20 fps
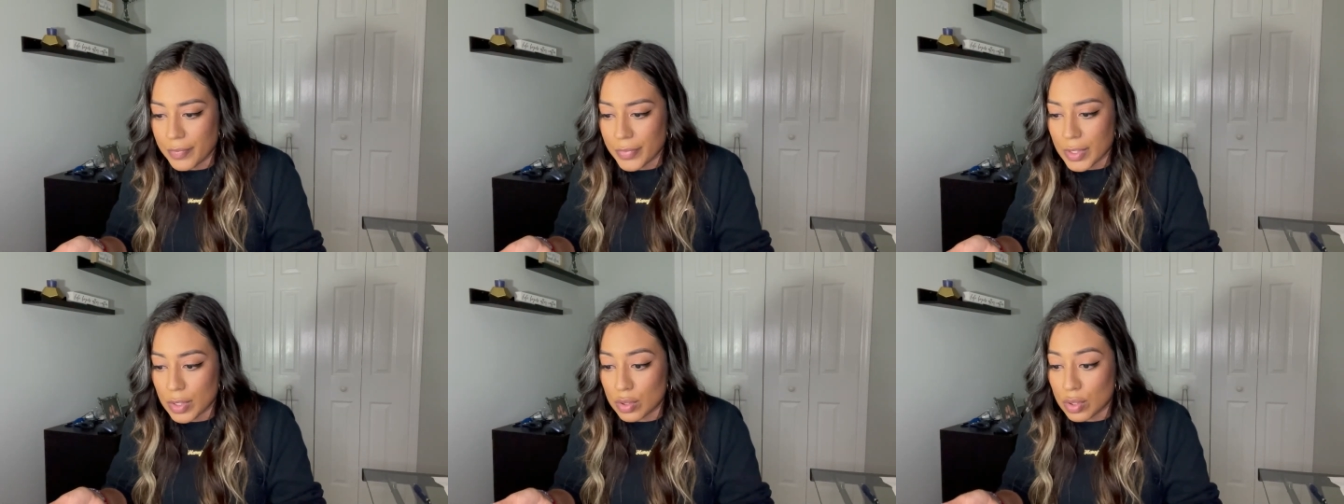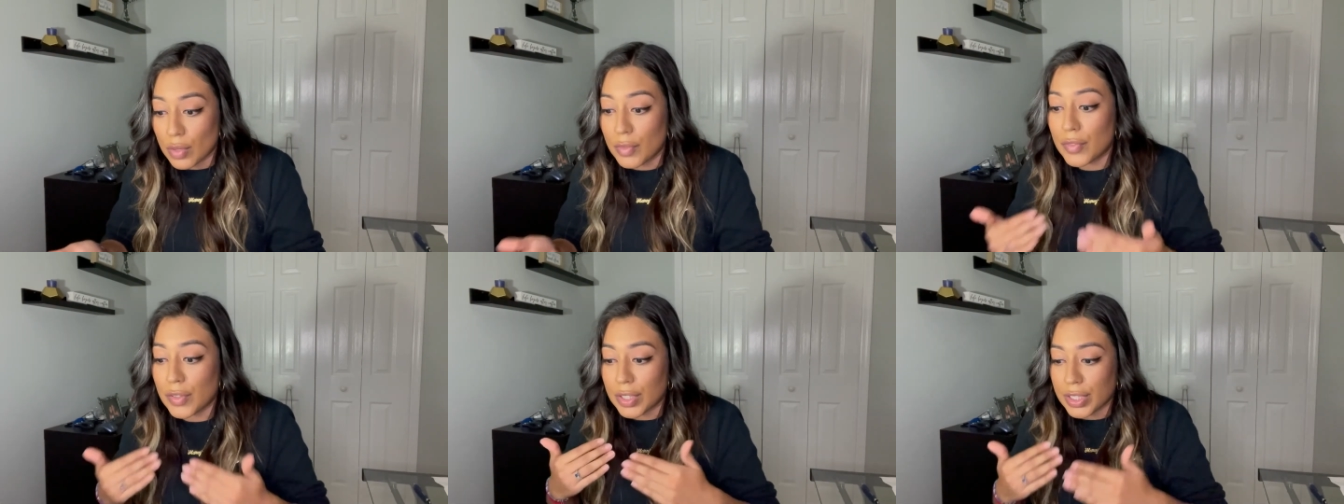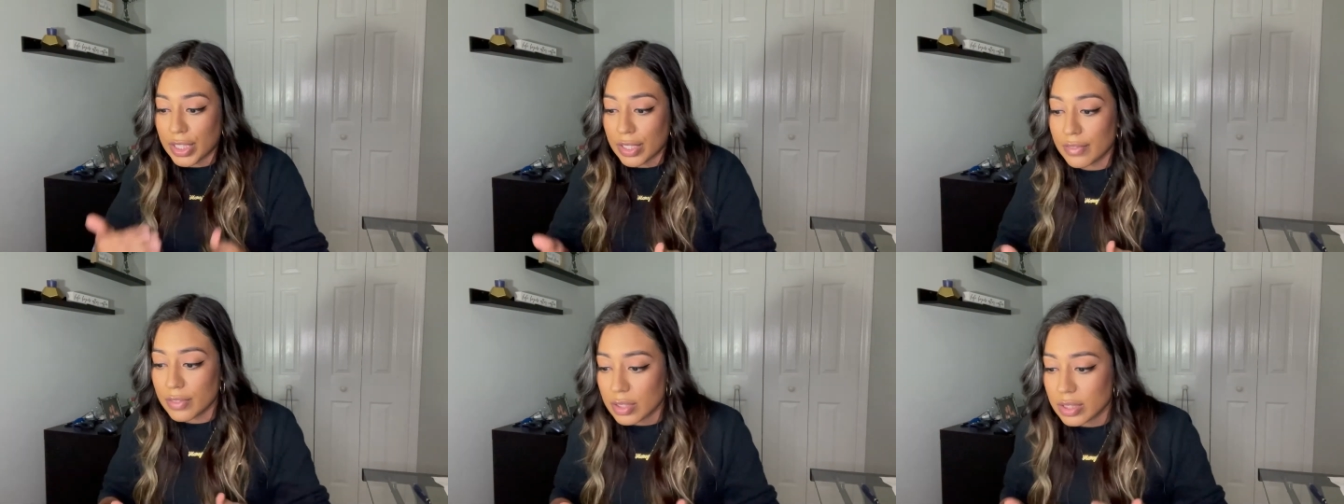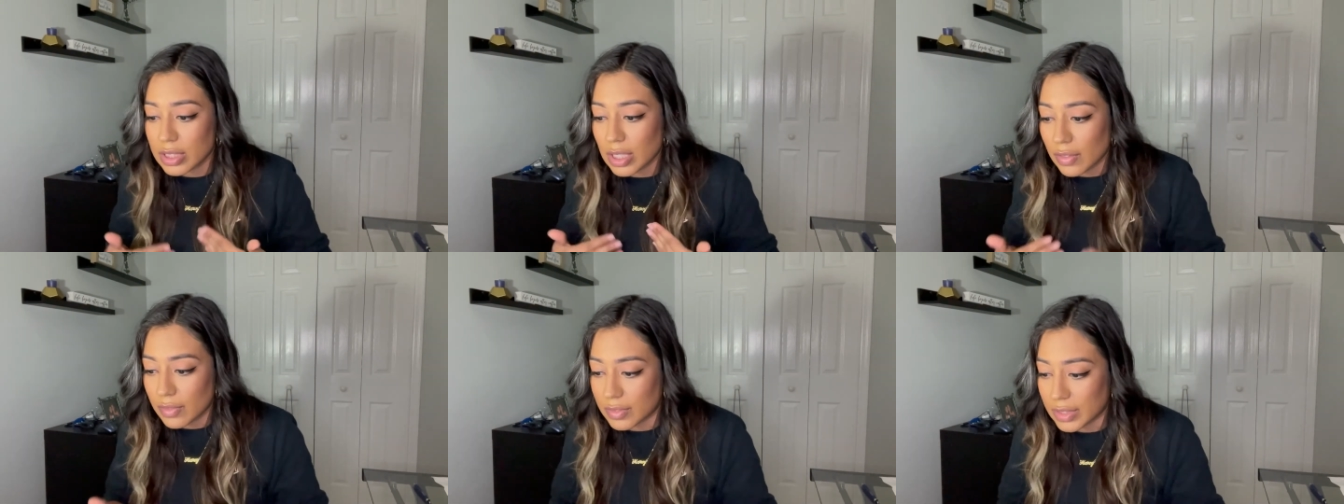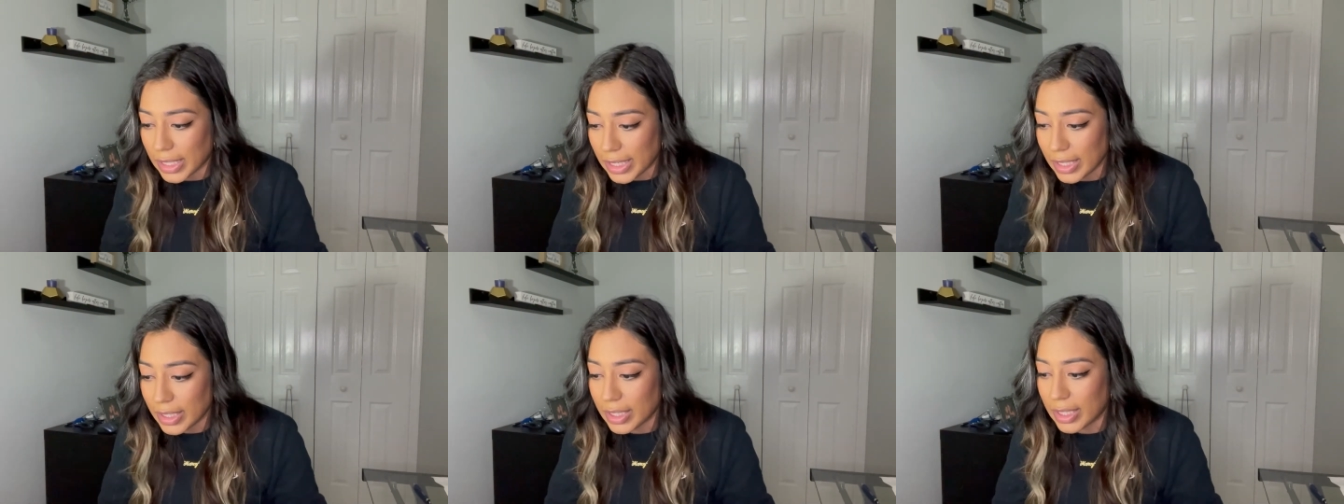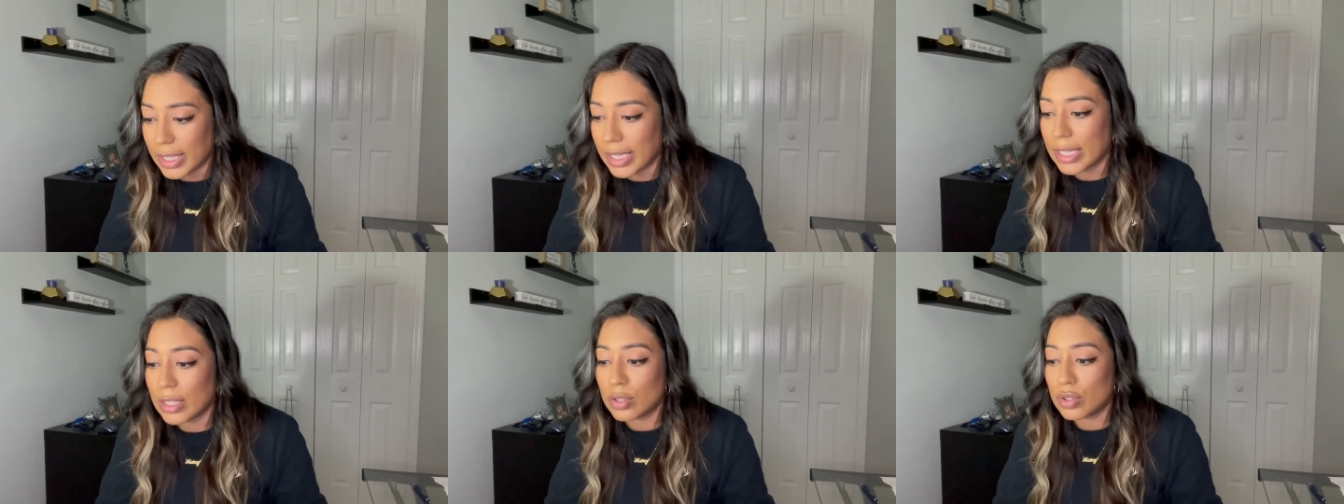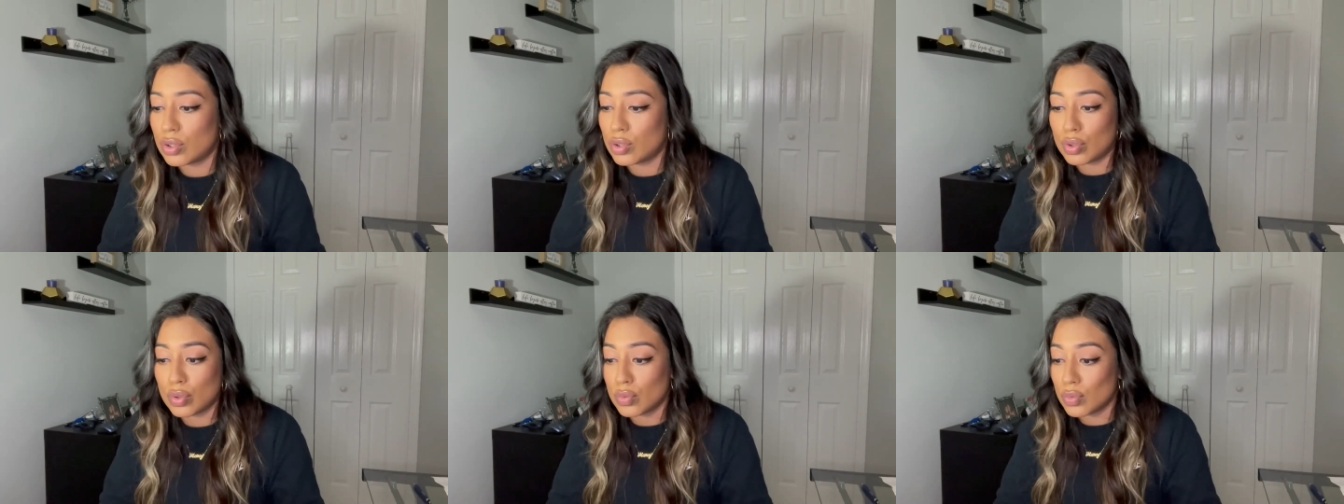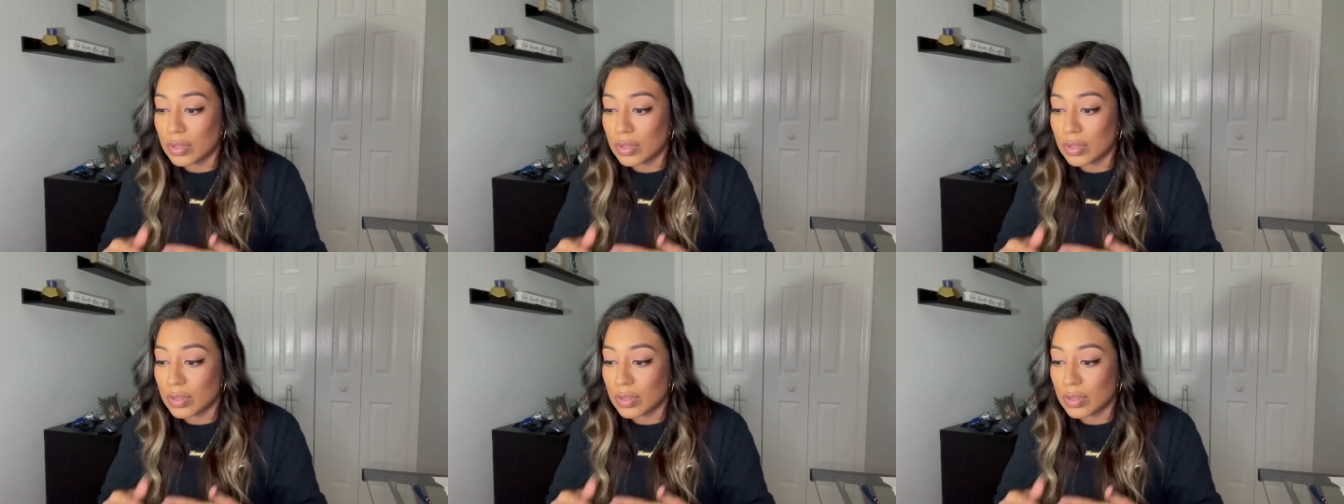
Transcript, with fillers: So forgive yourself daily and do